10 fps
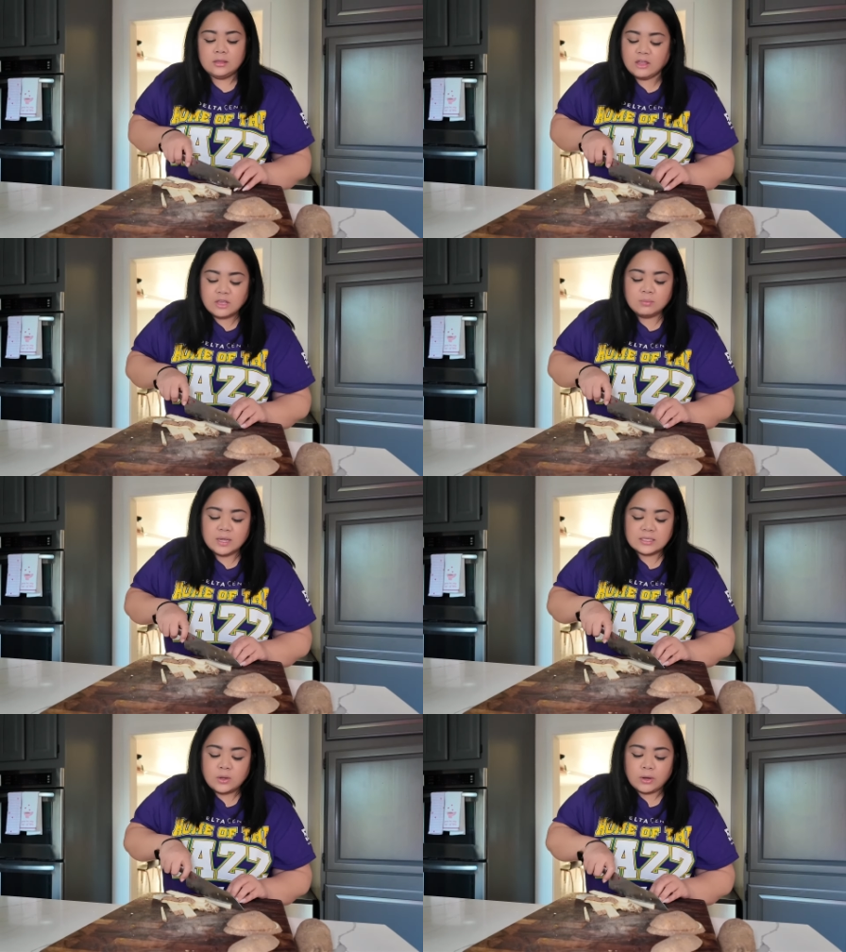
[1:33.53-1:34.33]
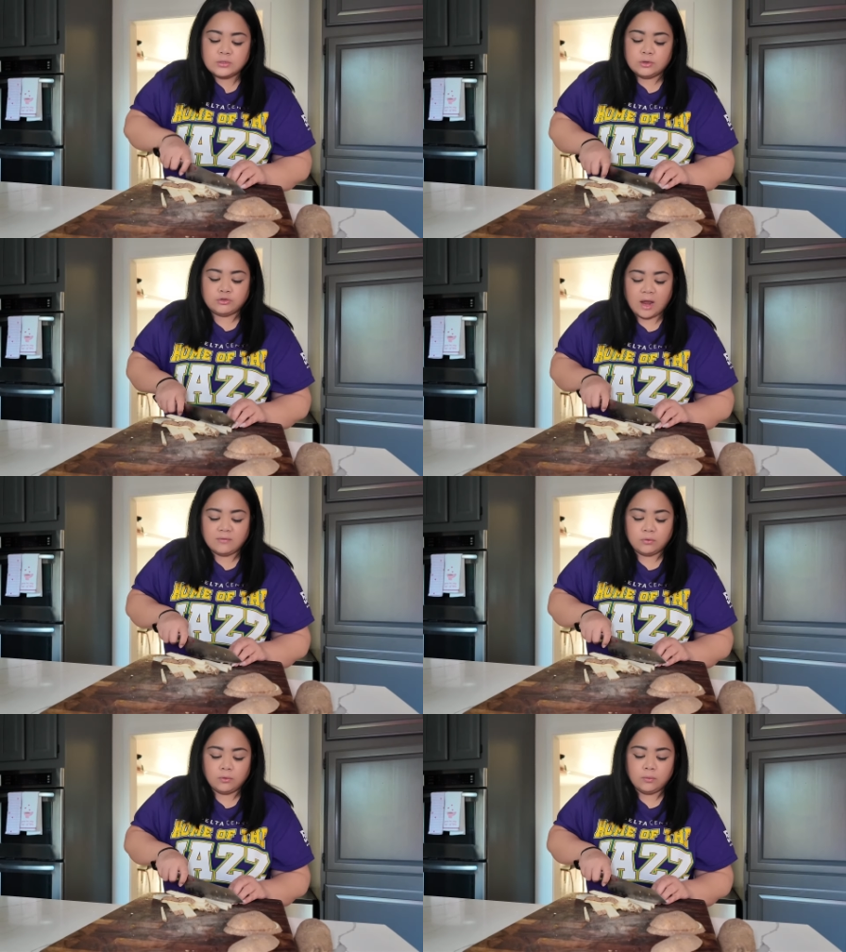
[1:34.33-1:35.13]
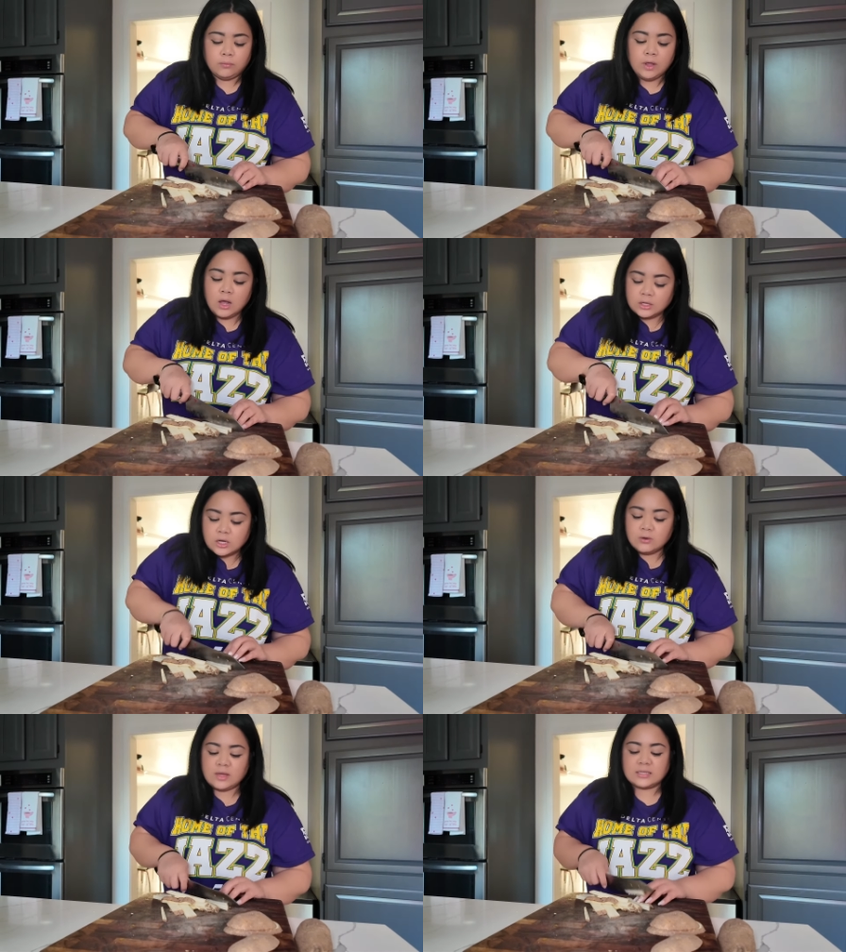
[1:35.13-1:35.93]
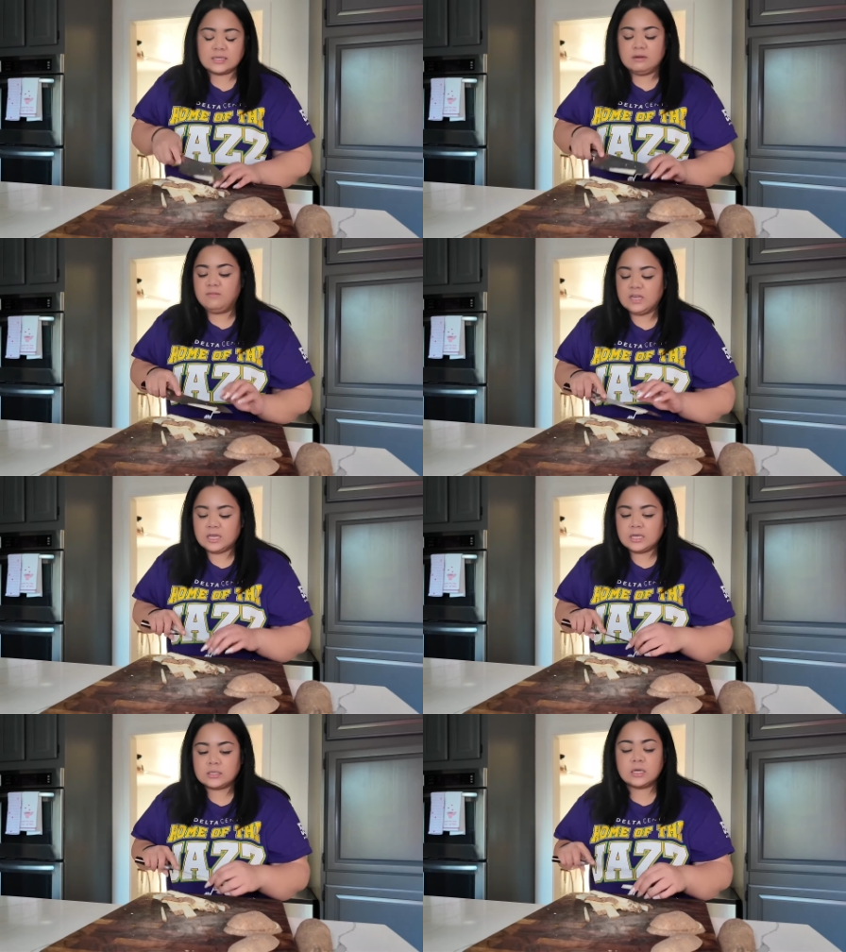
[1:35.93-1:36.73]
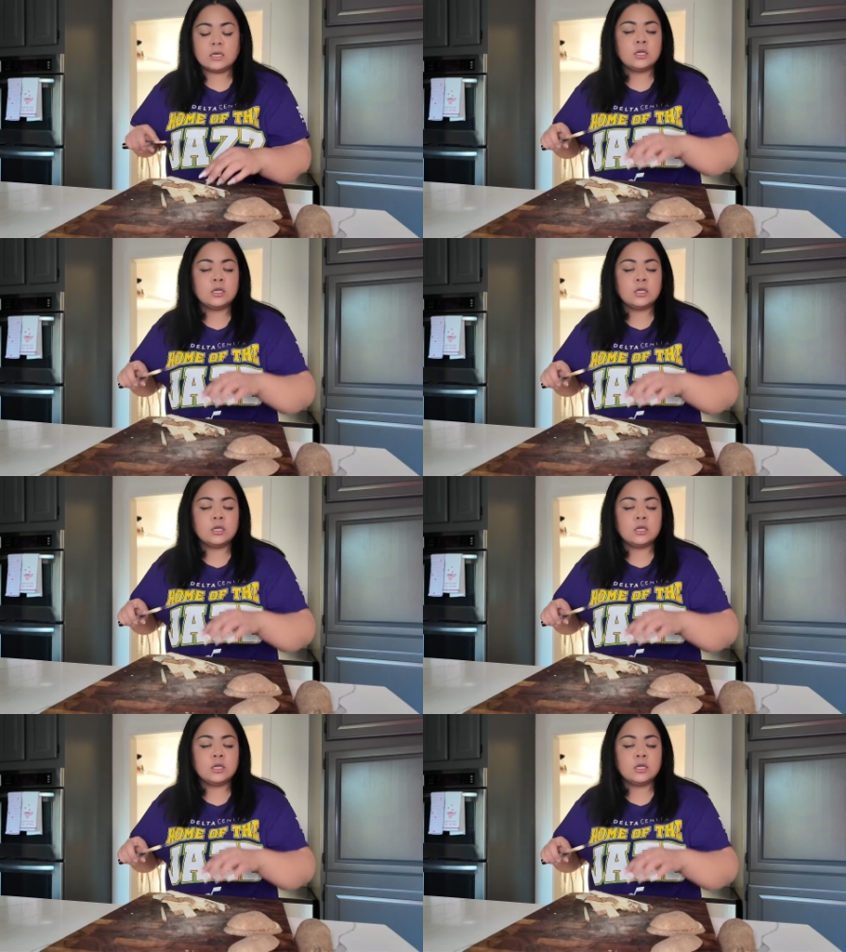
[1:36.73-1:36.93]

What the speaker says: nothing beats going to a drive-thru. We all know that's convenient,